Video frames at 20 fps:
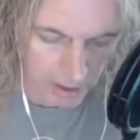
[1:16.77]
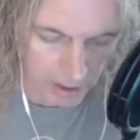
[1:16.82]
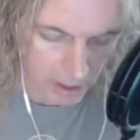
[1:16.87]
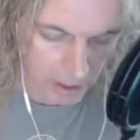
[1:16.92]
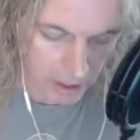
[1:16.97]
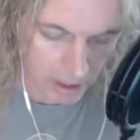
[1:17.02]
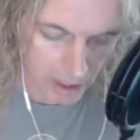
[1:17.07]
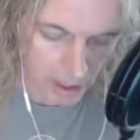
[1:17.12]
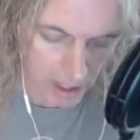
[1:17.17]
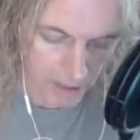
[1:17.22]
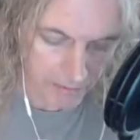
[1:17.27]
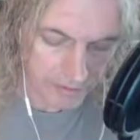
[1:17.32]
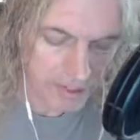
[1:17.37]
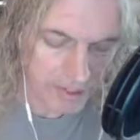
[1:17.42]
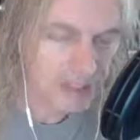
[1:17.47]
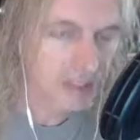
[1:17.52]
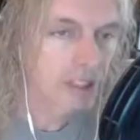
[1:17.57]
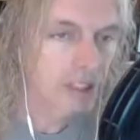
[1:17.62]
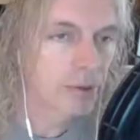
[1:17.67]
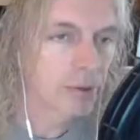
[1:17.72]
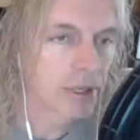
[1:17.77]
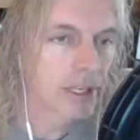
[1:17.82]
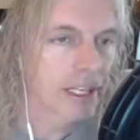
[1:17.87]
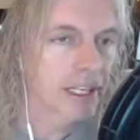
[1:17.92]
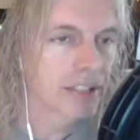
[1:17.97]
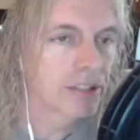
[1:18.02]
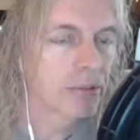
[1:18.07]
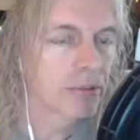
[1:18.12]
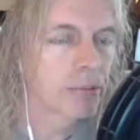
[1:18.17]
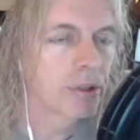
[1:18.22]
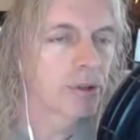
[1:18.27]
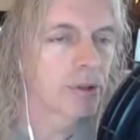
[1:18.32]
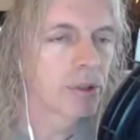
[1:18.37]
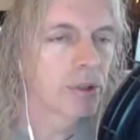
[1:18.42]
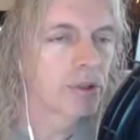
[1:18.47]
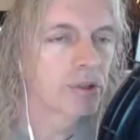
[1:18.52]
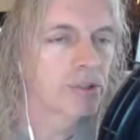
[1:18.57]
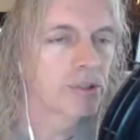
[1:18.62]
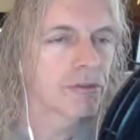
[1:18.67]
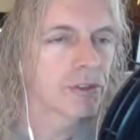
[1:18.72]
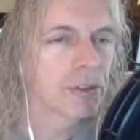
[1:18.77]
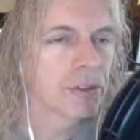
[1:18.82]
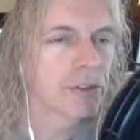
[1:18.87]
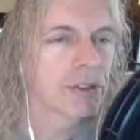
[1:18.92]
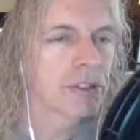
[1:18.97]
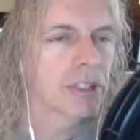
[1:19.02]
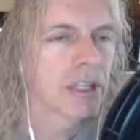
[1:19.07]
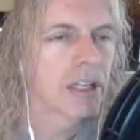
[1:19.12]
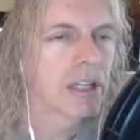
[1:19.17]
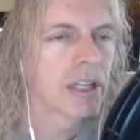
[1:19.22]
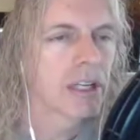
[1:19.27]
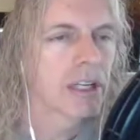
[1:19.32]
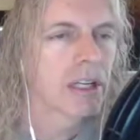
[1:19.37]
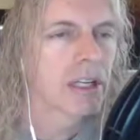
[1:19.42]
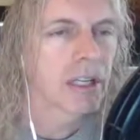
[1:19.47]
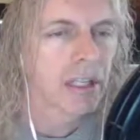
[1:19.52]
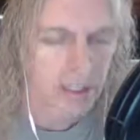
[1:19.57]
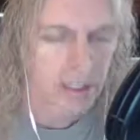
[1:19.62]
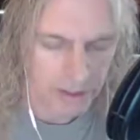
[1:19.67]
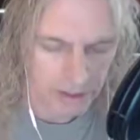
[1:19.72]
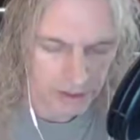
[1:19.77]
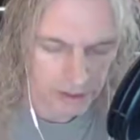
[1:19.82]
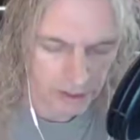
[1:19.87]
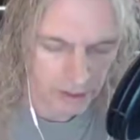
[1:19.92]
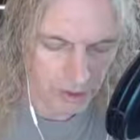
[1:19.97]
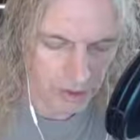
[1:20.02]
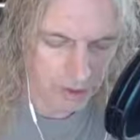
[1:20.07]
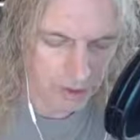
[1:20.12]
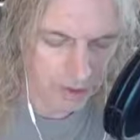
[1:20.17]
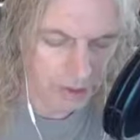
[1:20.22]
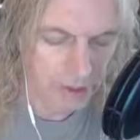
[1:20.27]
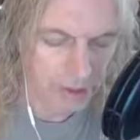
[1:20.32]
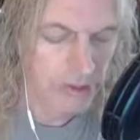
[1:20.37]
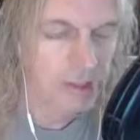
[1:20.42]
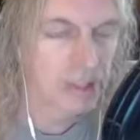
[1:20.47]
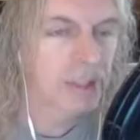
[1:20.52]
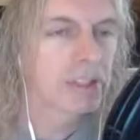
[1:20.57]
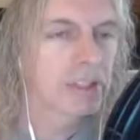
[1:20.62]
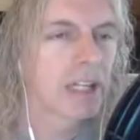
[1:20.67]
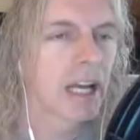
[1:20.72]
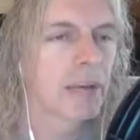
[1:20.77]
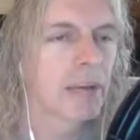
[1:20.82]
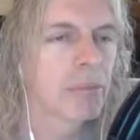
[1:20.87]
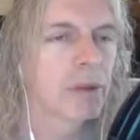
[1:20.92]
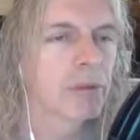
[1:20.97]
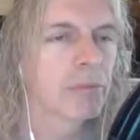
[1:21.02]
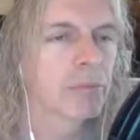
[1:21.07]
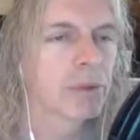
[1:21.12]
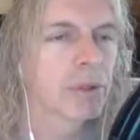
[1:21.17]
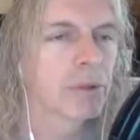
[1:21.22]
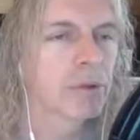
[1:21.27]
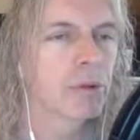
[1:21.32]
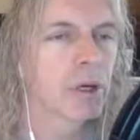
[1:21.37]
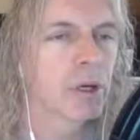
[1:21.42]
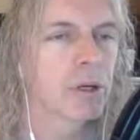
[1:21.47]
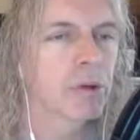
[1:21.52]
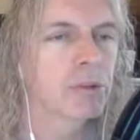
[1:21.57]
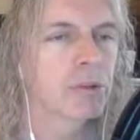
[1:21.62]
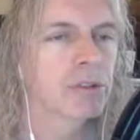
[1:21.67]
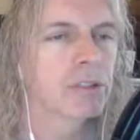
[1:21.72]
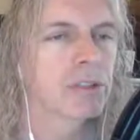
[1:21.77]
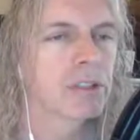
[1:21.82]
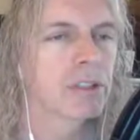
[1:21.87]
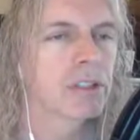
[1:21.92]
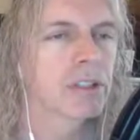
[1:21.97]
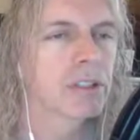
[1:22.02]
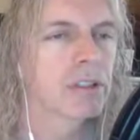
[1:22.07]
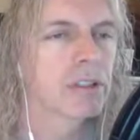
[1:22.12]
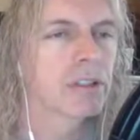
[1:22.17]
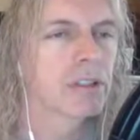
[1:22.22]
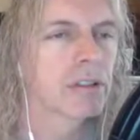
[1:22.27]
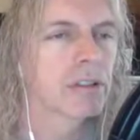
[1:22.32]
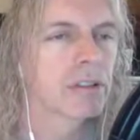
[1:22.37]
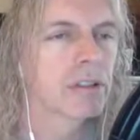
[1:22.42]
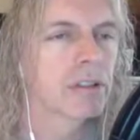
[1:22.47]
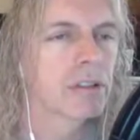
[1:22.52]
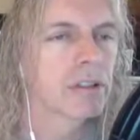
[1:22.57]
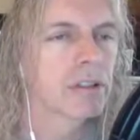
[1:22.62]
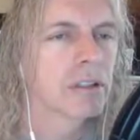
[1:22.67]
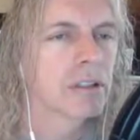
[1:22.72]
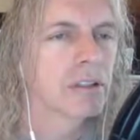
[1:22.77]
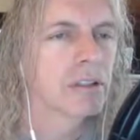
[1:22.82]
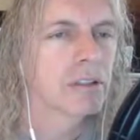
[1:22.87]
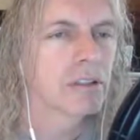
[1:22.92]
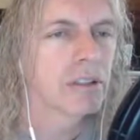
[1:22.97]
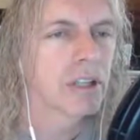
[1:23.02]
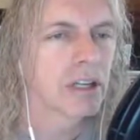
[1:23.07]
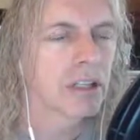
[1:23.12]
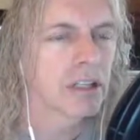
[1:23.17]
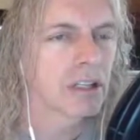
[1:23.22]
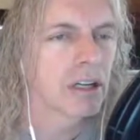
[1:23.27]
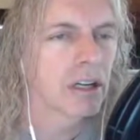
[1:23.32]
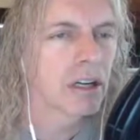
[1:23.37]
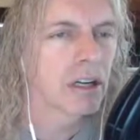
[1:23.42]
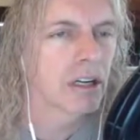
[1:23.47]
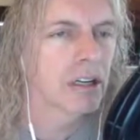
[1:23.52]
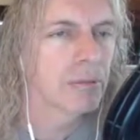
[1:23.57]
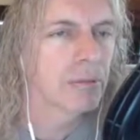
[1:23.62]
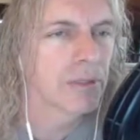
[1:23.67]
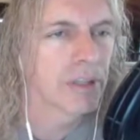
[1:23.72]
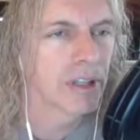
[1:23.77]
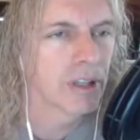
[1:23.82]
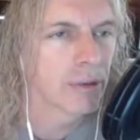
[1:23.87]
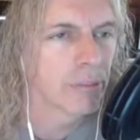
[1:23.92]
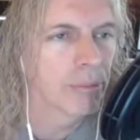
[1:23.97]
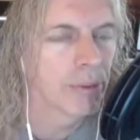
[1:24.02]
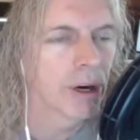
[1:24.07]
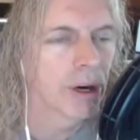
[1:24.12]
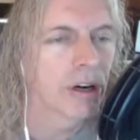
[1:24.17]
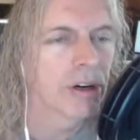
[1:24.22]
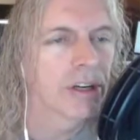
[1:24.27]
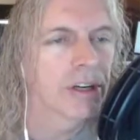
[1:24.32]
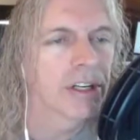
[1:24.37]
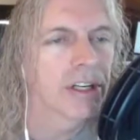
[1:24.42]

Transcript: Obviously, you want to get to Bluehost first, so you can just type in bluehost.com in the bar